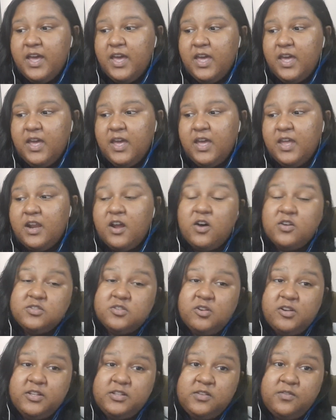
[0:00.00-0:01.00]
And
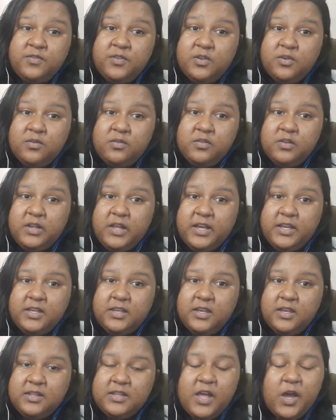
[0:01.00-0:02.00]
also like the video if you like
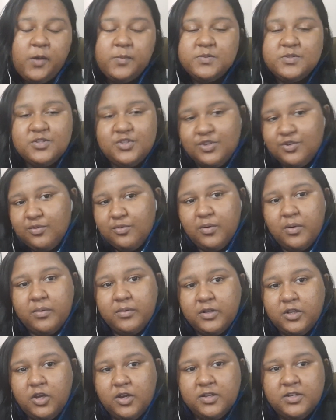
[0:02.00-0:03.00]
it, that helps the channel grow
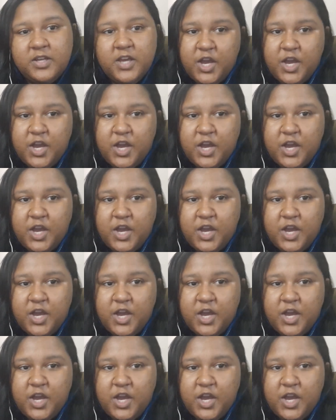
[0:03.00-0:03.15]
a lot.